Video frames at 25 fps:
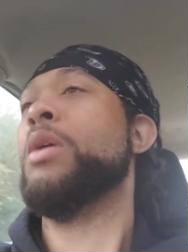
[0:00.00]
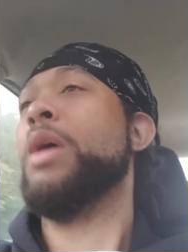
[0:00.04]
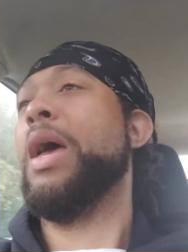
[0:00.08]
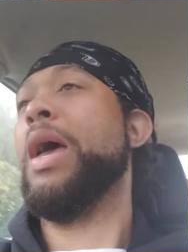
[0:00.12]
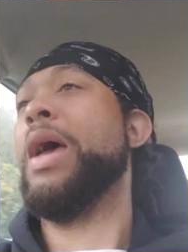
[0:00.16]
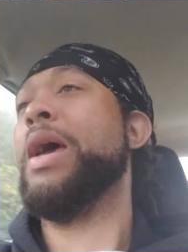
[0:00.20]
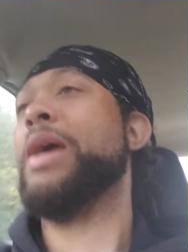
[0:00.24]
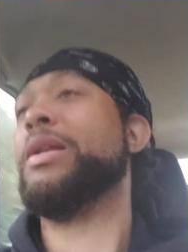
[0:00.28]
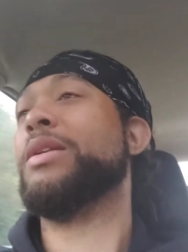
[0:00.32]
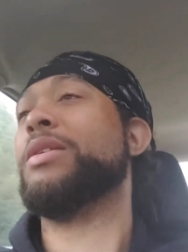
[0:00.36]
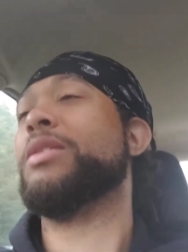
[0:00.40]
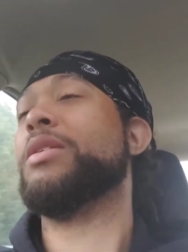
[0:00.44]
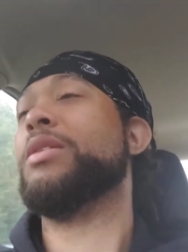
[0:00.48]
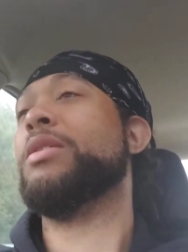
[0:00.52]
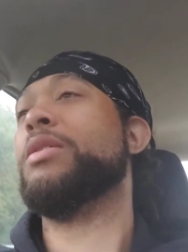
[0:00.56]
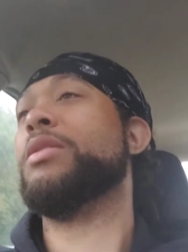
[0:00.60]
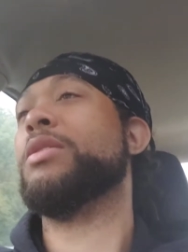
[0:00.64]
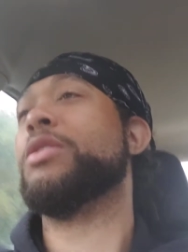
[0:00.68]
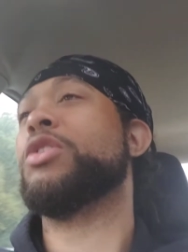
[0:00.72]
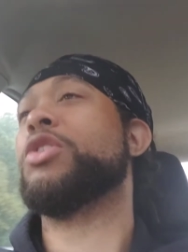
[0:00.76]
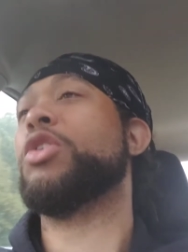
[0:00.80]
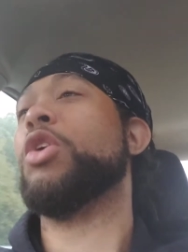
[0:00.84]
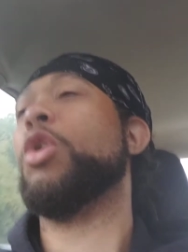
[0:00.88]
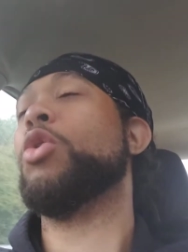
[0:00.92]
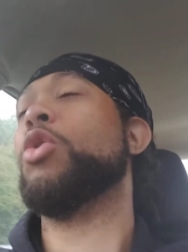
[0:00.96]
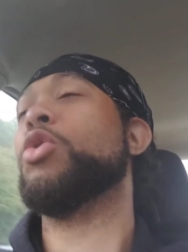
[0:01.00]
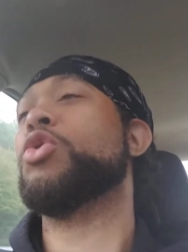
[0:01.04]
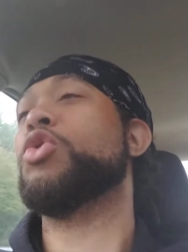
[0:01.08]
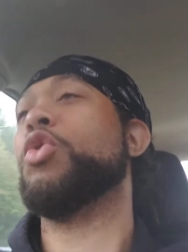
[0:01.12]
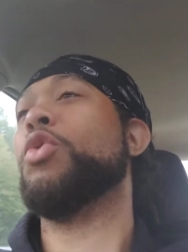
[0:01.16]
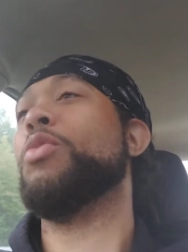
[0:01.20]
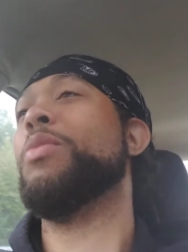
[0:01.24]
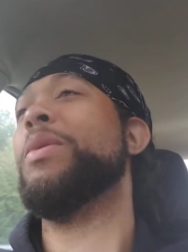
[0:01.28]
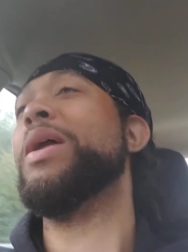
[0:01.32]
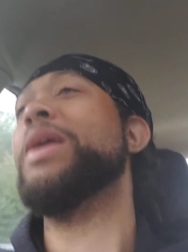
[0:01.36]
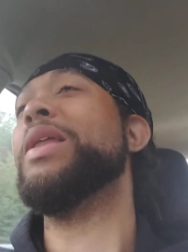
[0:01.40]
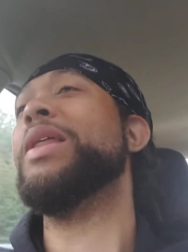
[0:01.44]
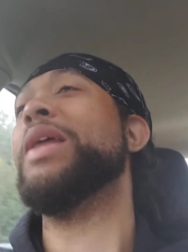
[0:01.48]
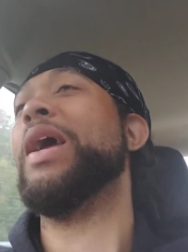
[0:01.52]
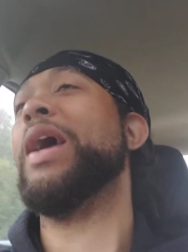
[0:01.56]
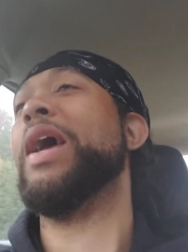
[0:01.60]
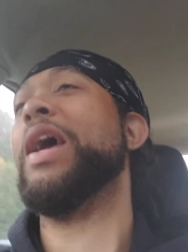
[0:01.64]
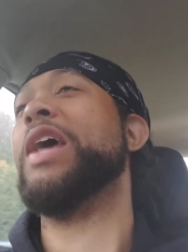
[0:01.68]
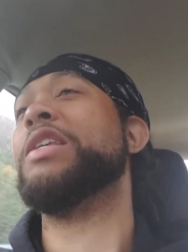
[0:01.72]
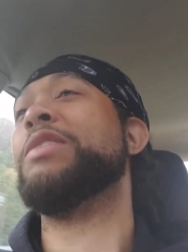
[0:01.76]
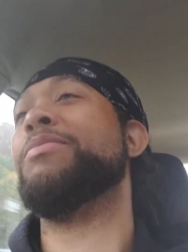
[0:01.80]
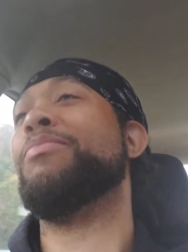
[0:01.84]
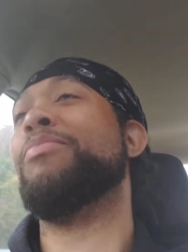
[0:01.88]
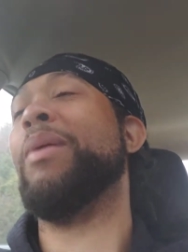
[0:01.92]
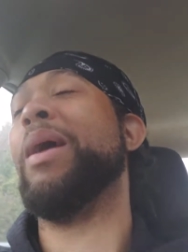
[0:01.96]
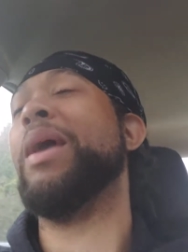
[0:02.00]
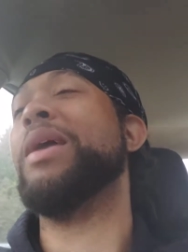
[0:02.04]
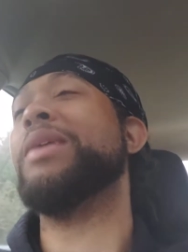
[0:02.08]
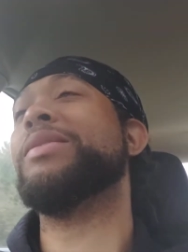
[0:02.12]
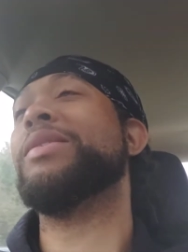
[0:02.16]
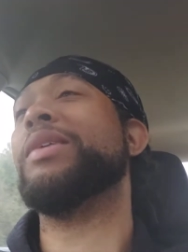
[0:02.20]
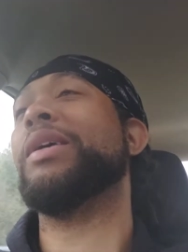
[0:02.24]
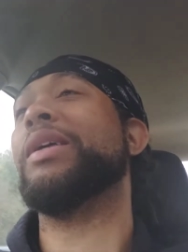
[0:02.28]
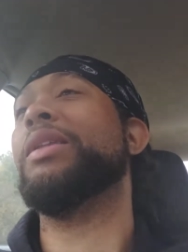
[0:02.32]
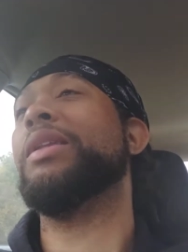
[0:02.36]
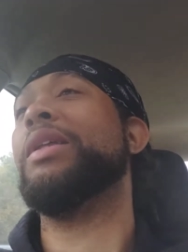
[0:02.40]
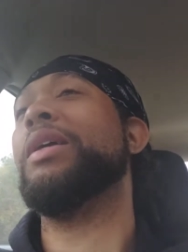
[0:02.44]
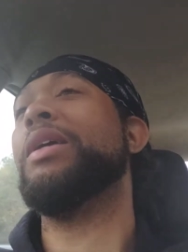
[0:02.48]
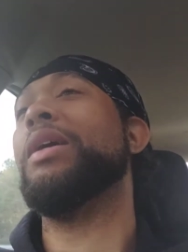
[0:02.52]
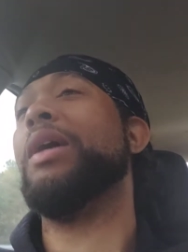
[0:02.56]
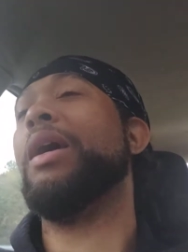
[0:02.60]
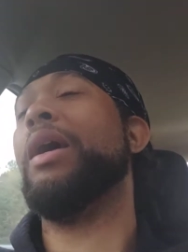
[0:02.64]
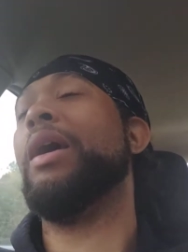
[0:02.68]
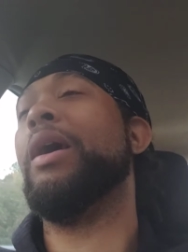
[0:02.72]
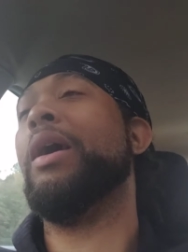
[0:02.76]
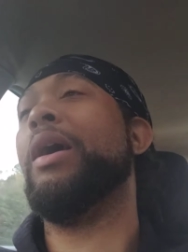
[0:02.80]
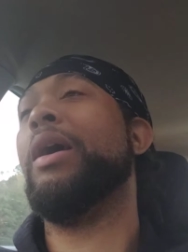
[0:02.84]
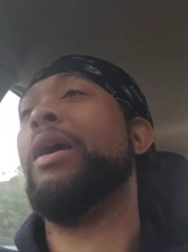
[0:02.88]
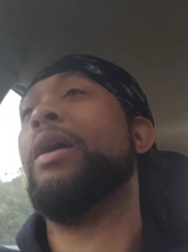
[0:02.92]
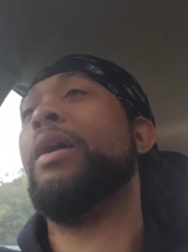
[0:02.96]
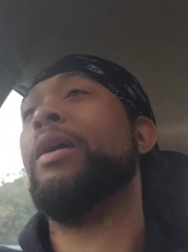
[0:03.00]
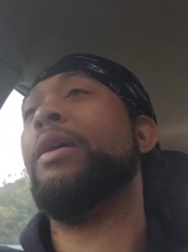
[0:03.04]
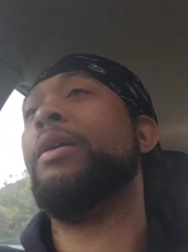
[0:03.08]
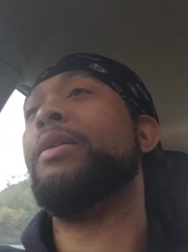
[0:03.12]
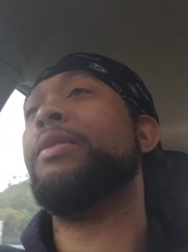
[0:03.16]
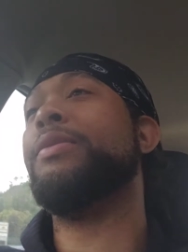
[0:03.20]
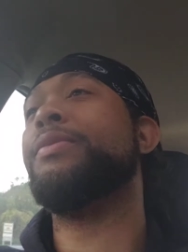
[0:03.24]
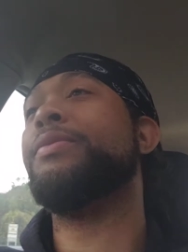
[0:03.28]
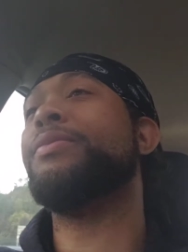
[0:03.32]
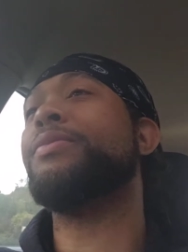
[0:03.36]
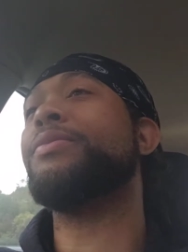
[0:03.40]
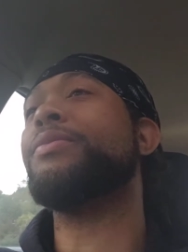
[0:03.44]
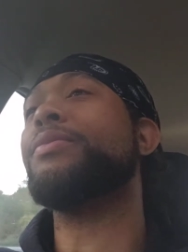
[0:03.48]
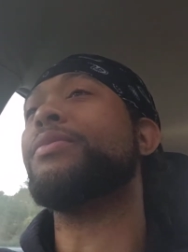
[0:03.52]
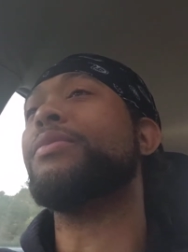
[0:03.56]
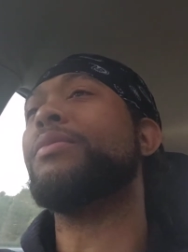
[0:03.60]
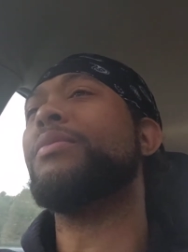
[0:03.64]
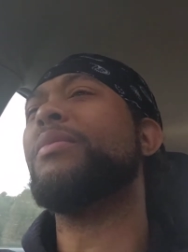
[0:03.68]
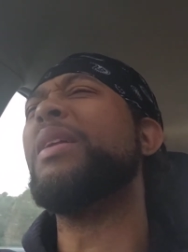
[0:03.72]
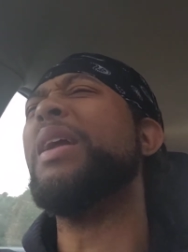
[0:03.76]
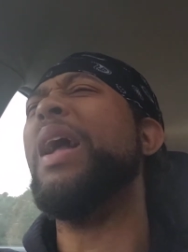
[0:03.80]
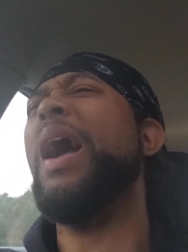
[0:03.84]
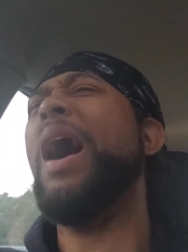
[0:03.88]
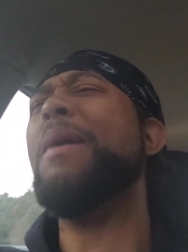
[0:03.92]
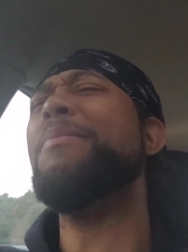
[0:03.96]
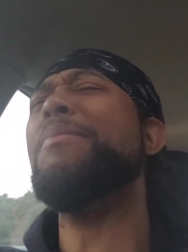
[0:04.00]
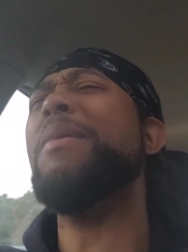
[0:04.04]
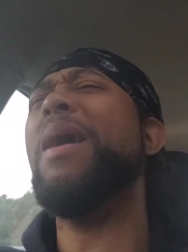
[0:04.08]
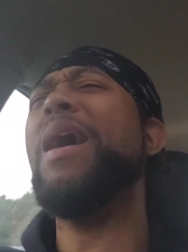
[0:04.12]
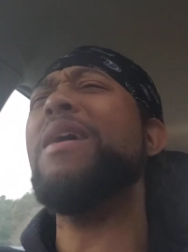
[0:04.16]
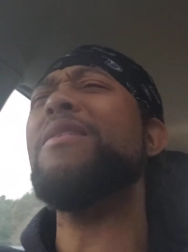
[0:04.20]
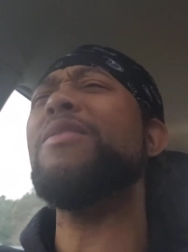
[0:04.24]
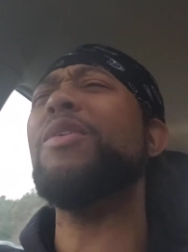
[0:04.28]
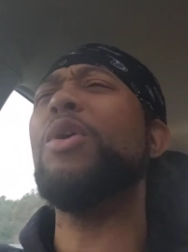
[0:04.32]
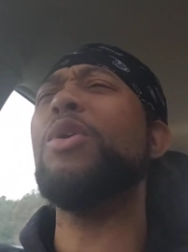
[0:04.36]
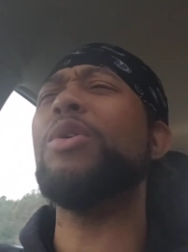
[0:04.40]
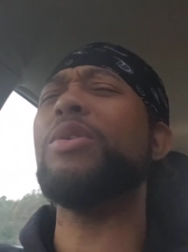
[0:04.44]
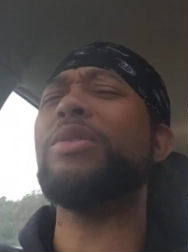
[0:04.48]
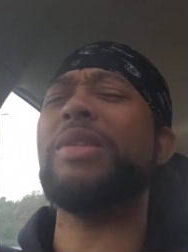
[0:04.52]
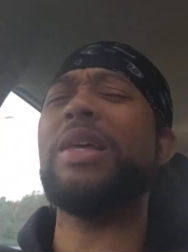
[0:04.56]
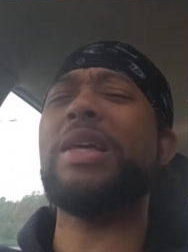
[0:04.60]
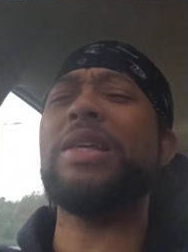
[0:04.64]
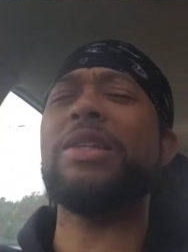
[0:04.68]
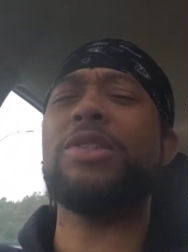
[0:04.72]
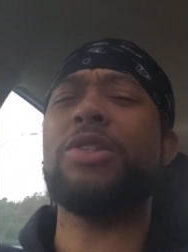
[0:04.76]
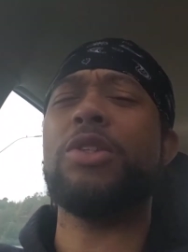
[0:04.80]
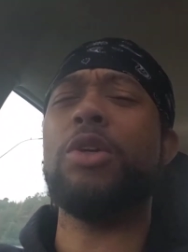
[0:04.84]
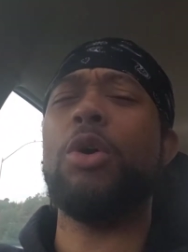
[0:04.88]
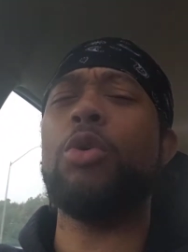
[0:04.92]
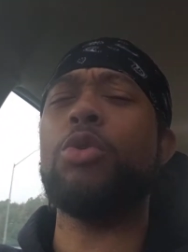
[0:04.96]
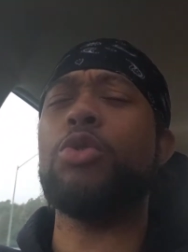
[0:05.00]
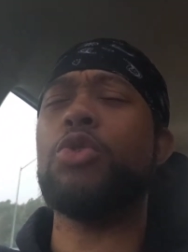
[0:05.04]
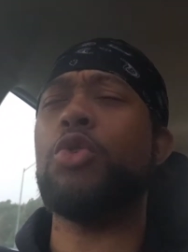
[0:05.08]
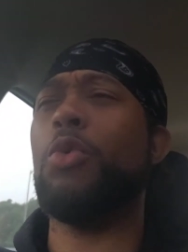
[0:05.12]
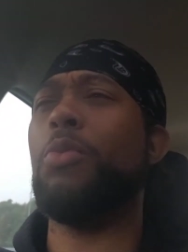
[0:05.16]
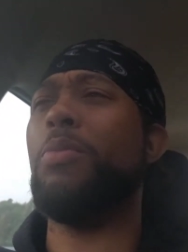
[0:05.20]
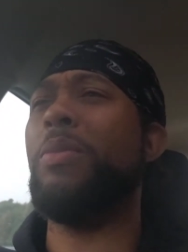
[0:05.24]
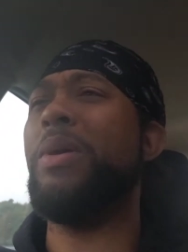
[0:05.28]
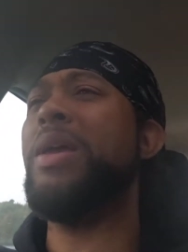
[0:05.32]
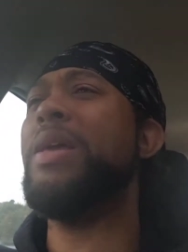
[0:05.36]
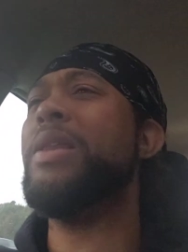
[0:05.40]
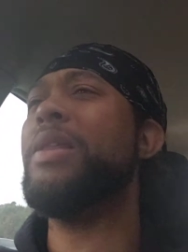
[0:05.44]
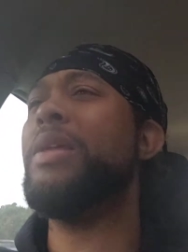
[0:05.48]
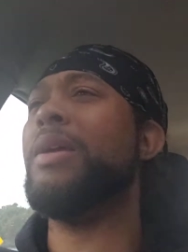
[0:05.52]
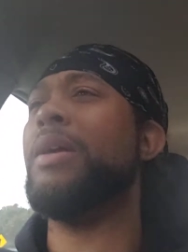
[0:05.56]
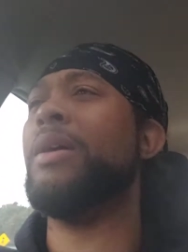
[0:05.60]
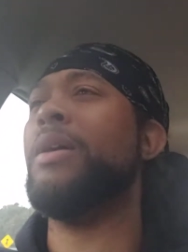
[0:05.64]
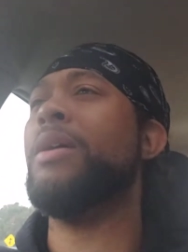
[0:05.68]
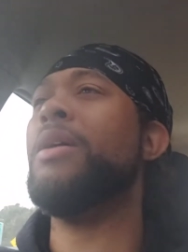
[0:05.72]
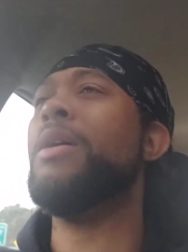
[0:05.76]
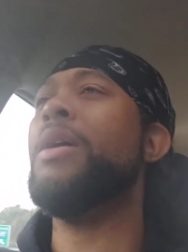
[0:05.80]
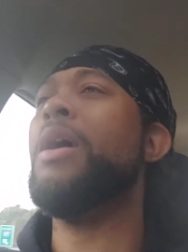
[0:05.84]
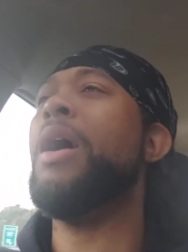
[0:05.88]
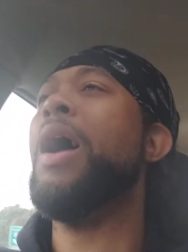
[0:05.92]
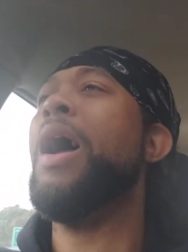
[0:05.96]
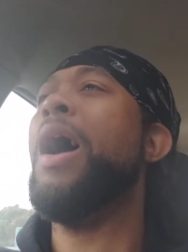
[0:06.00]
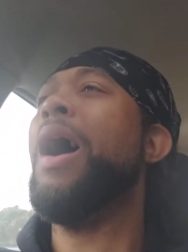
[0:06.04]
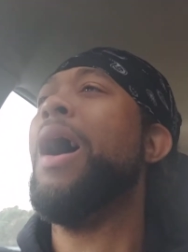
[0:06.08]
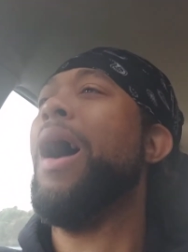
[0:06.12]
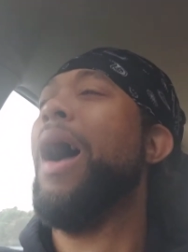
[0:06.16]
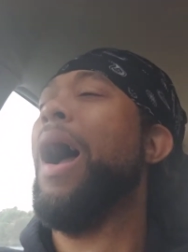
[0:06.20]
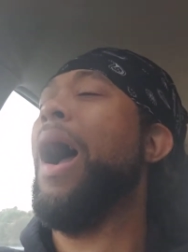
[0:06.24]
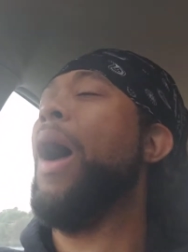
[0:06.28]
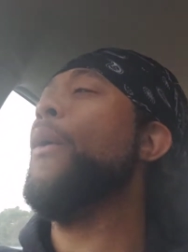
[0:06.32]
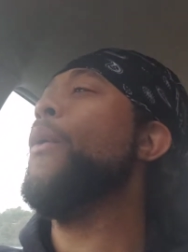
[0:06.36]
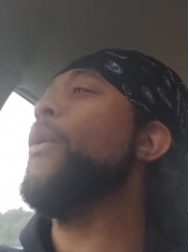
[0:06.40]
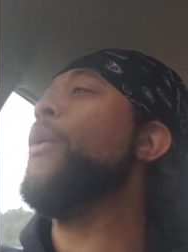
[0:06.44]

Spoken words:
And social media has basically I'm not even gonna say social media. I